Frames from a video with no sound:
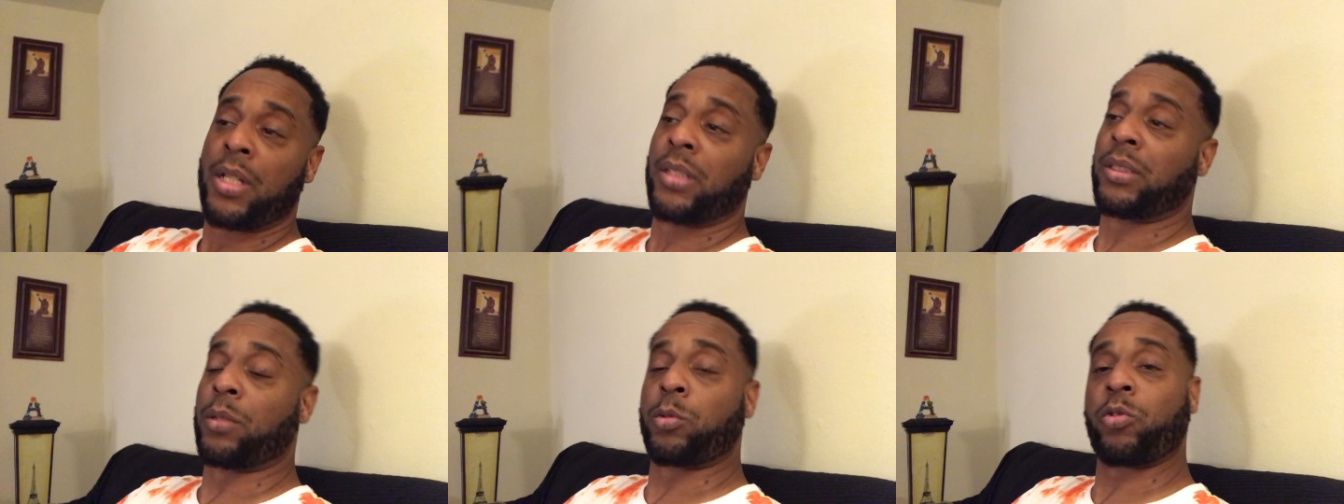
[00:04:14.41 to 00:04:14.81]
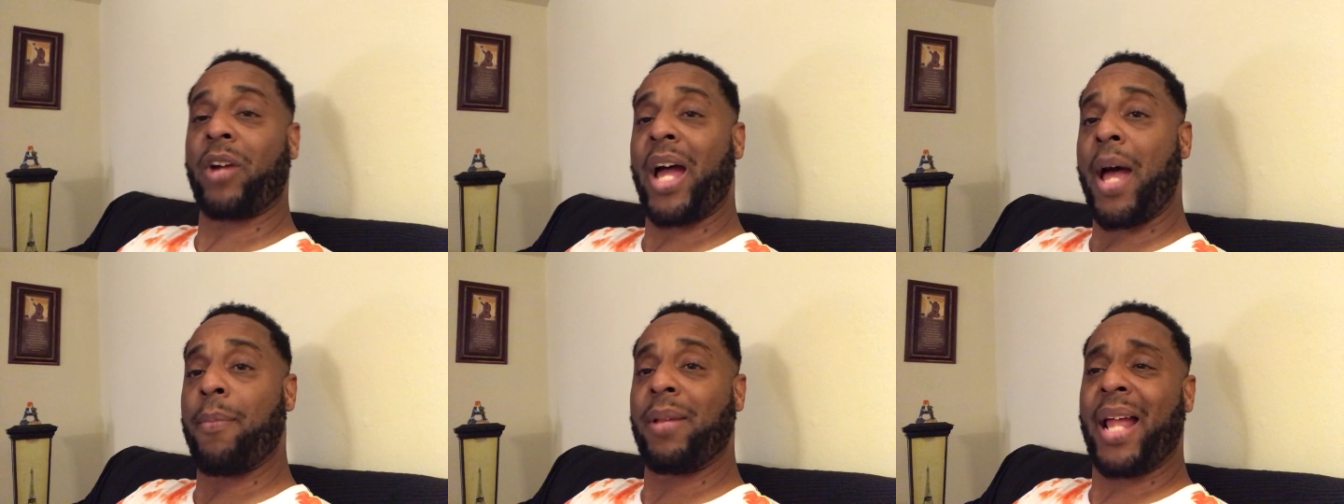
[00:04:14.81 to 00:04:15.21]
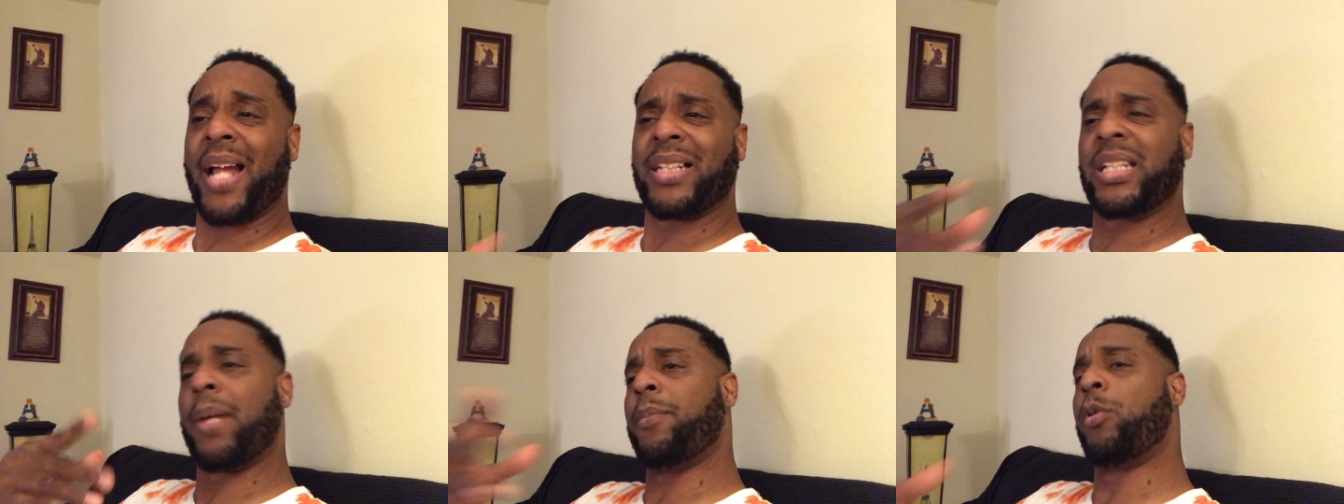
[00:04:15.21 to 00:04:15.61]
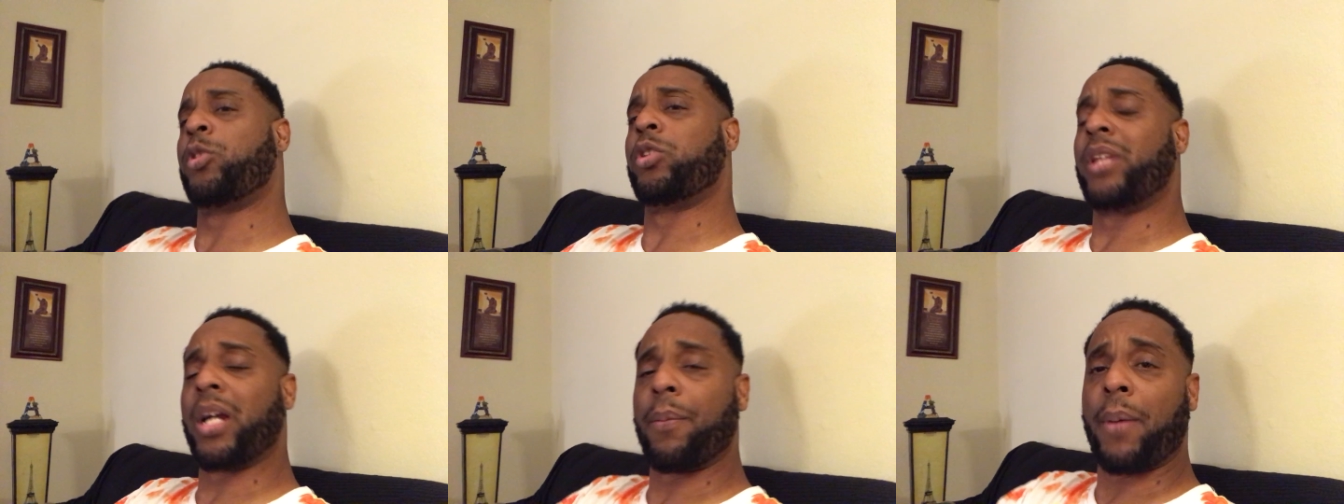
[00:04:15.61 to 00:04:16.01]
Subscribe, like, tell me what
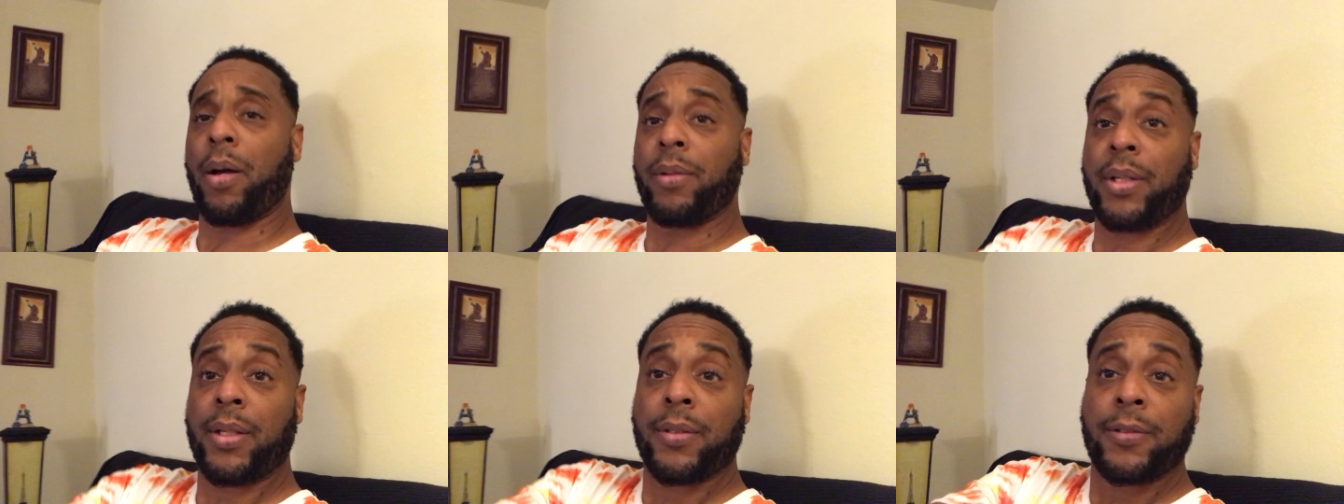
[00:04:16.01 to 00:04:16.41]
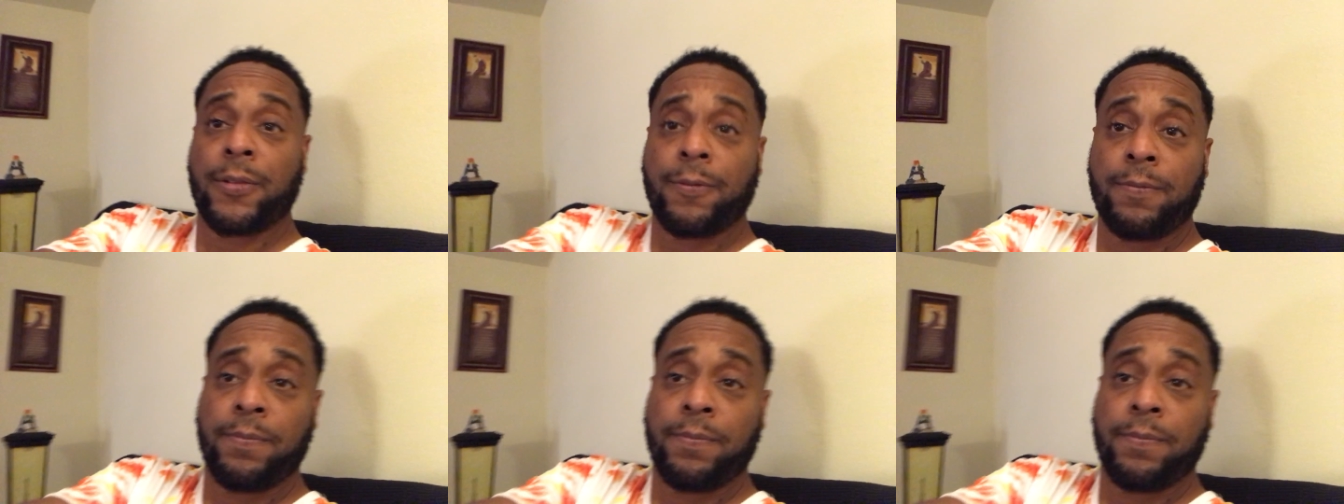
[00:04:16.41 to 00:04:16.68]
you think about this.